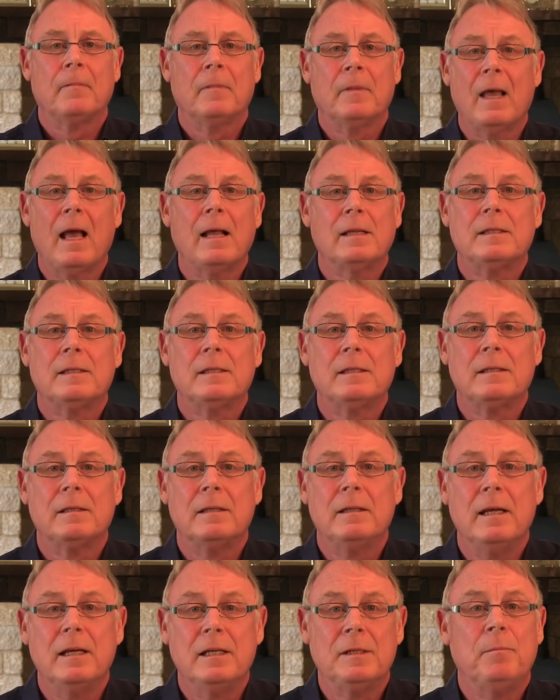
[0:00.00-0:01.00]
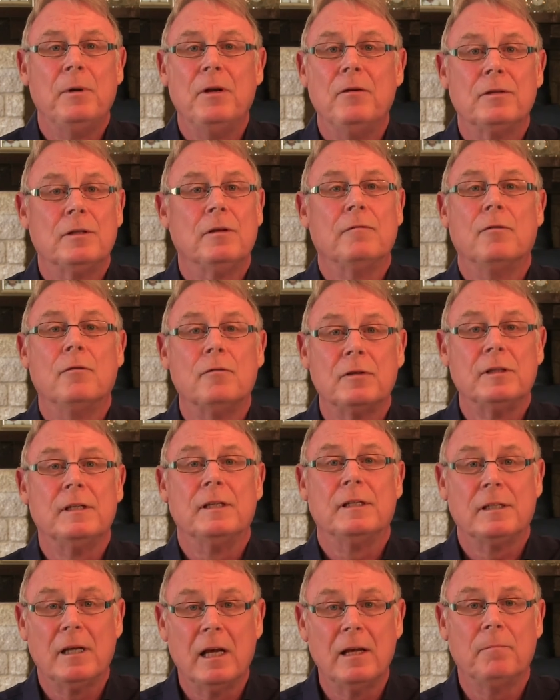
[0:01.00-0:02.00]
That's the experience of those
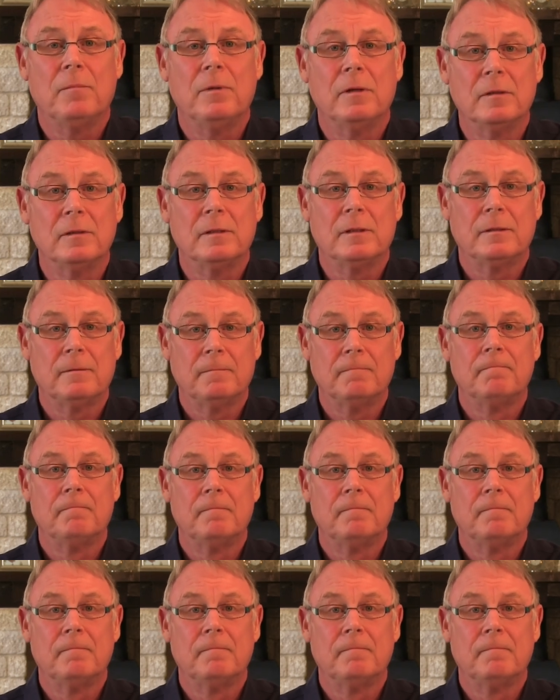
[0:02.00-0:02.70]
disciples.